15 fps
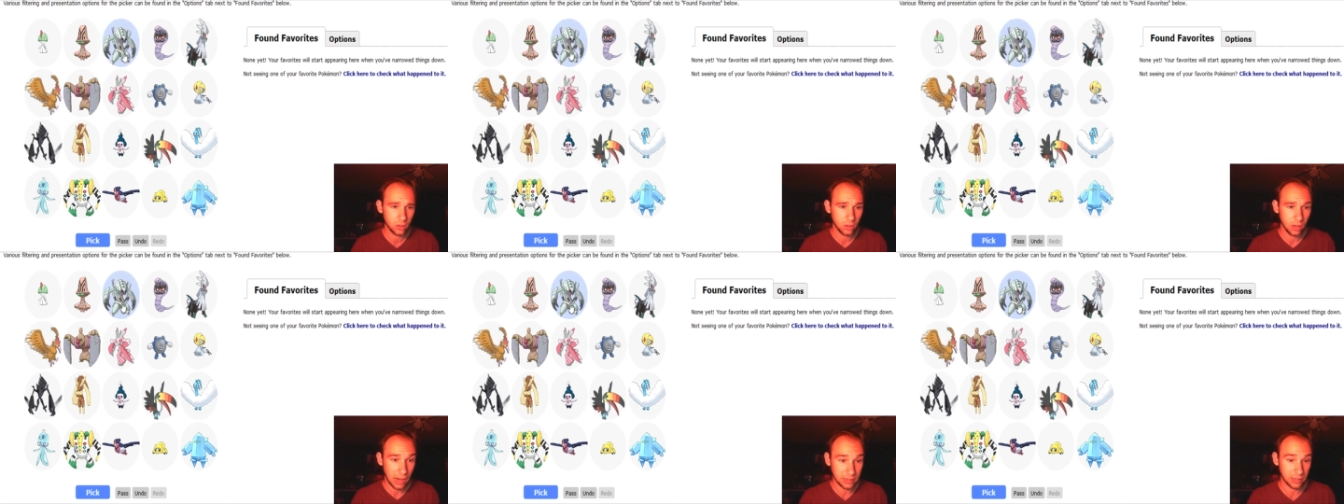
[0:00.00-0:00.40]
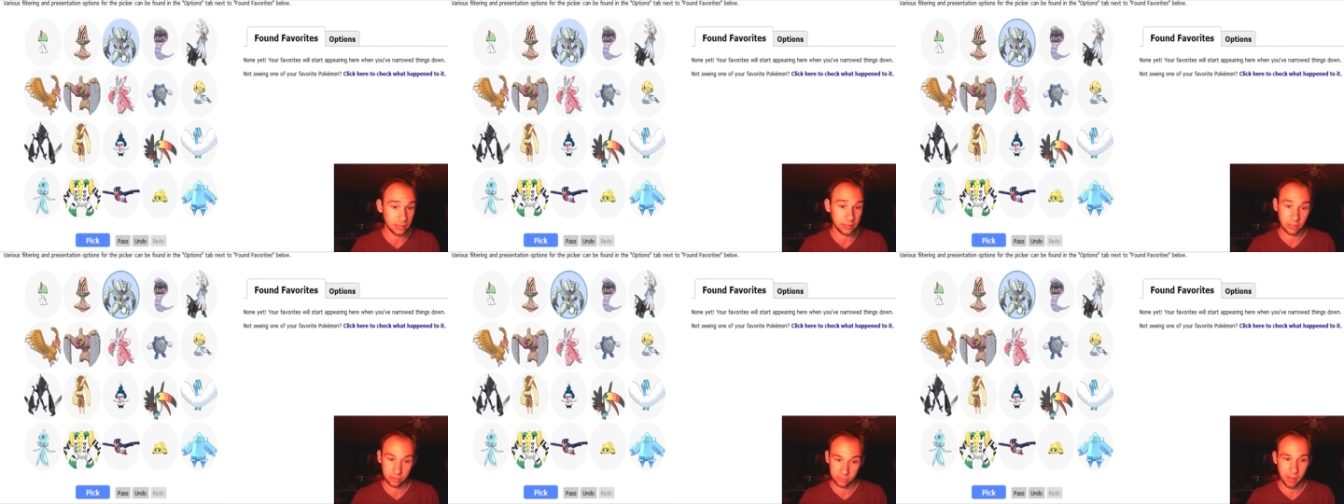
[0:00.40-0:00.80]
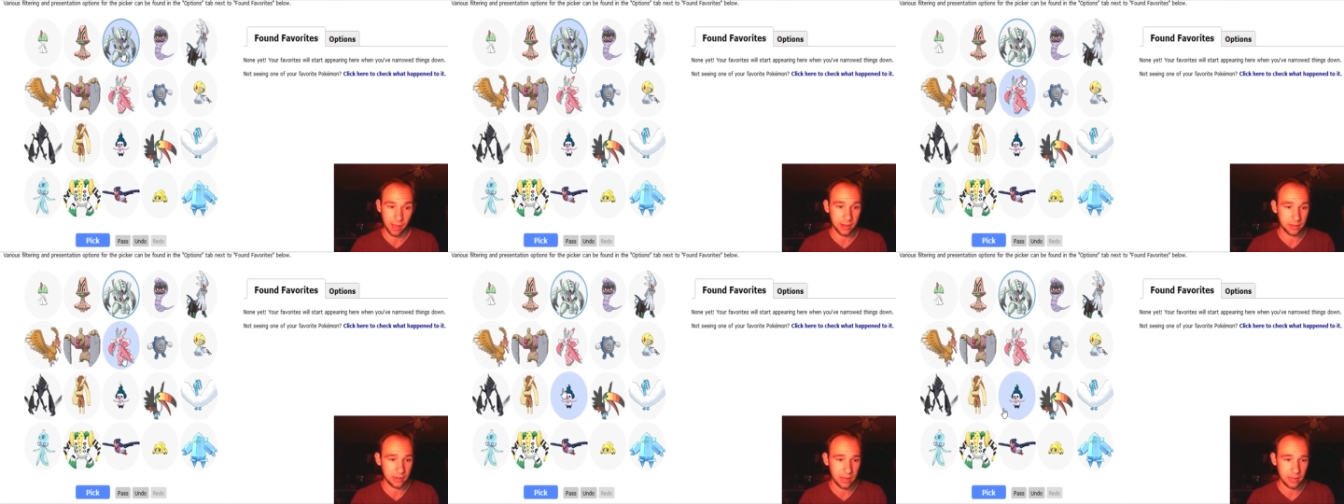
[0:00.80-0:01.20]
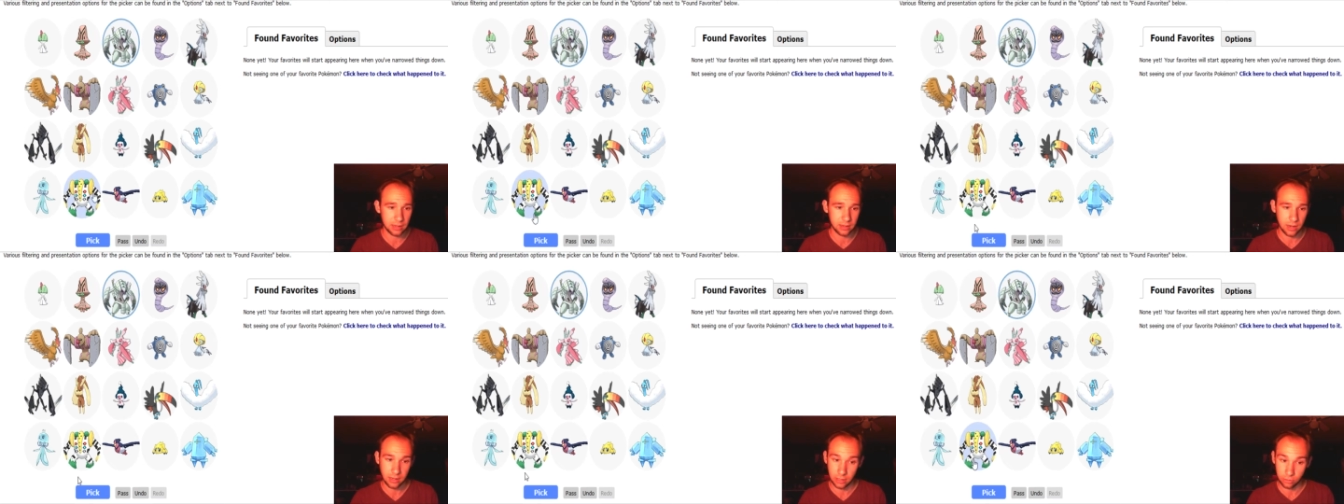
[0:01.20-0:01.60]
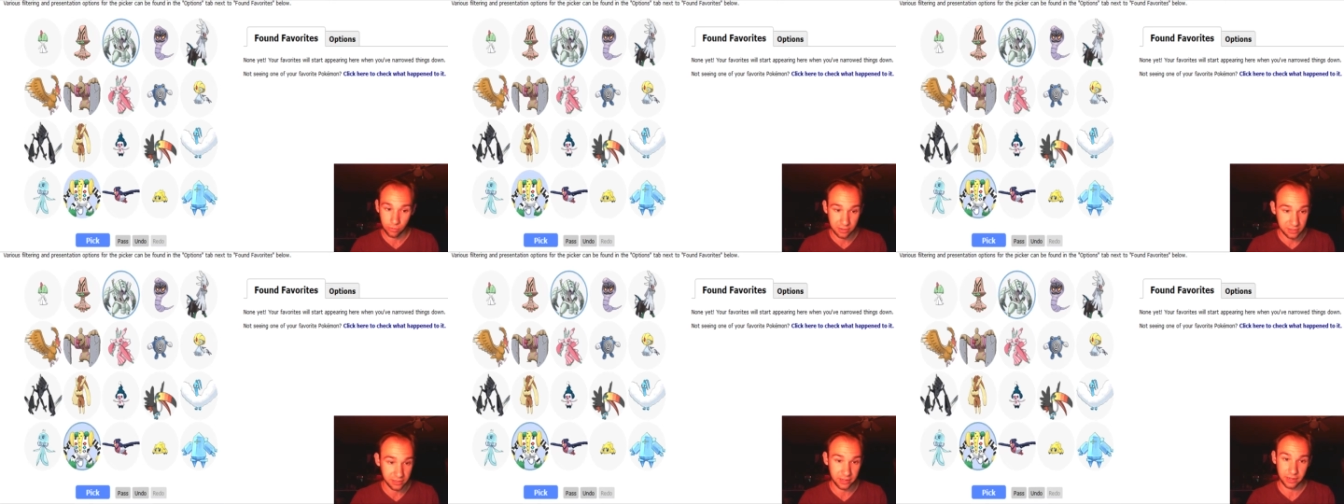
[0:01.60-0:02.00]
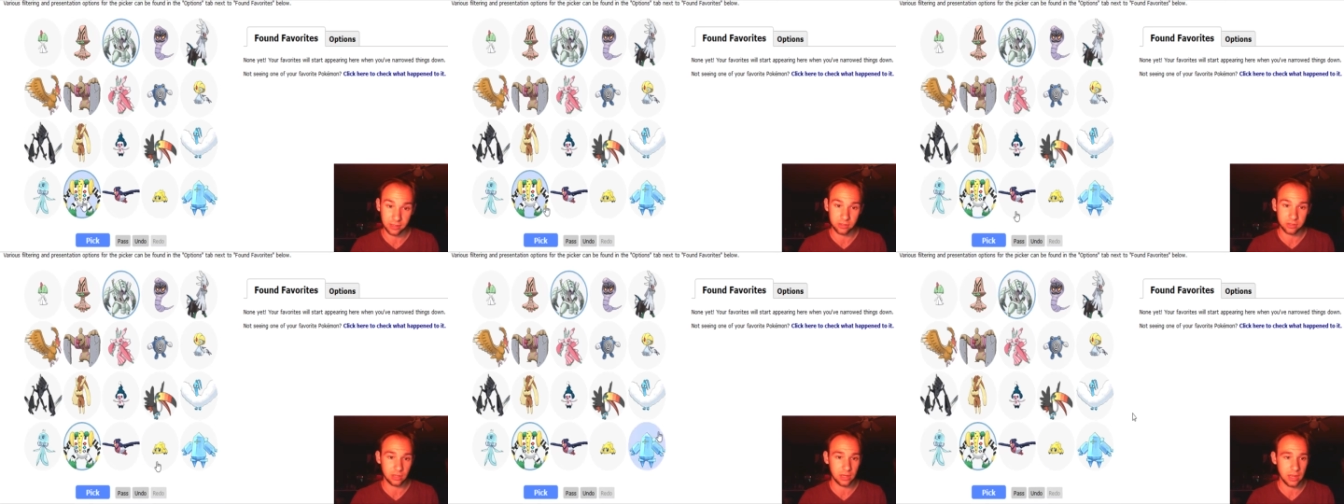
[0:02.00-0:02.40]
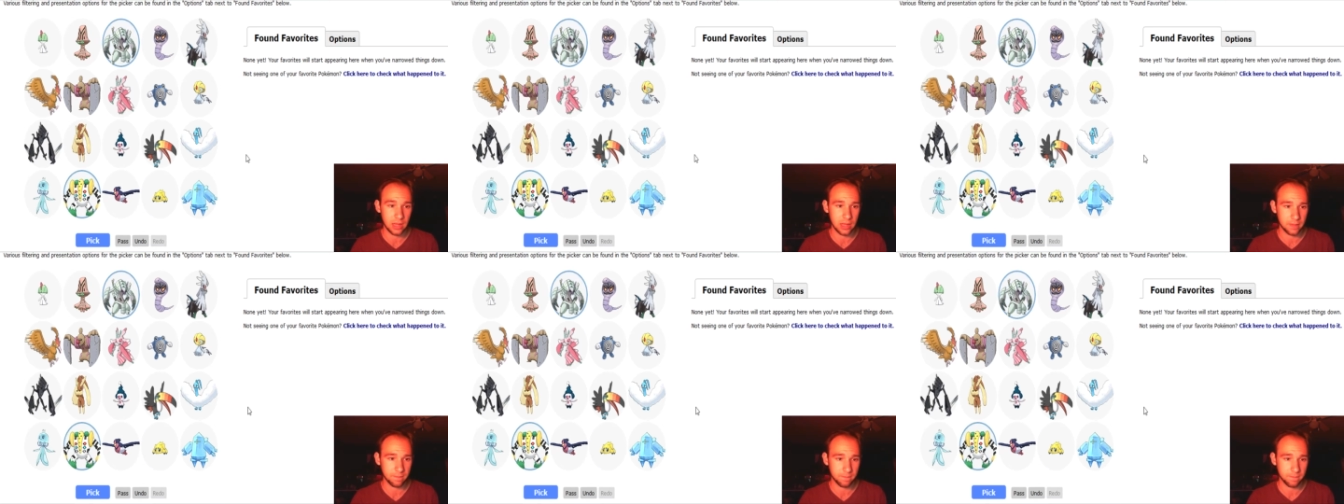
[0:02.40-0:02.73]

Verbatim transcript: I like Gliscor a lot. I like Regigigas a lot.